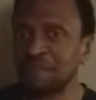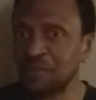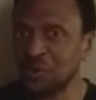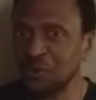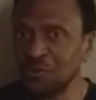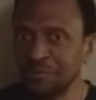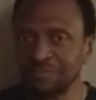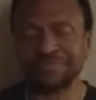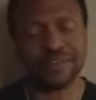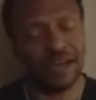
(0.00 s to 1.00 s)
Cool.
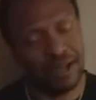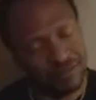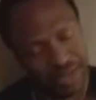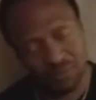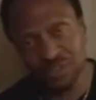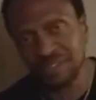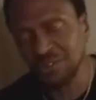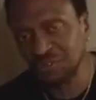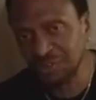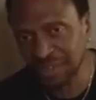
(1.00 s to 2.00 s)
All right, we
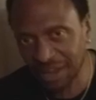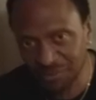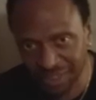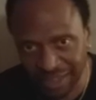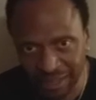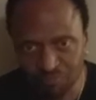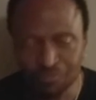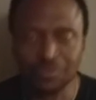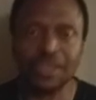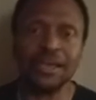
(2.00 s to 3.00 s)
touched on everything.
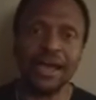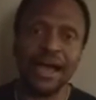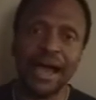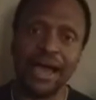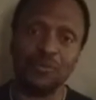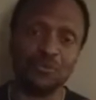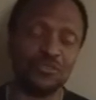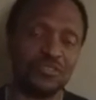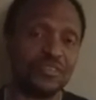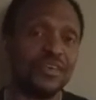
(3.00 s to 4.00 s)
I will
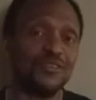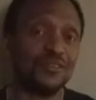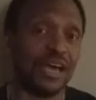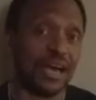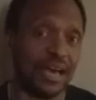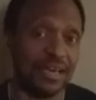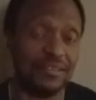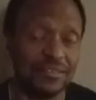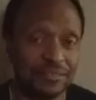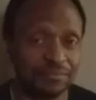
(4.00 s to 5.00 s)
see you
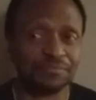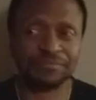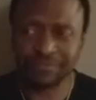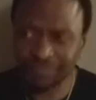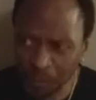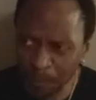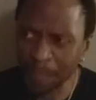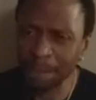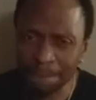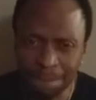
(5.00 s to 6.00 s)
guys
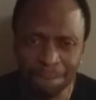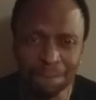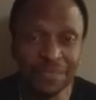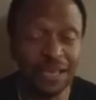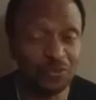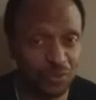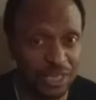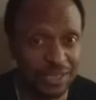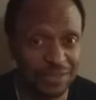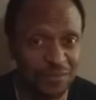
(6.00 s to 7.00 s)
next week,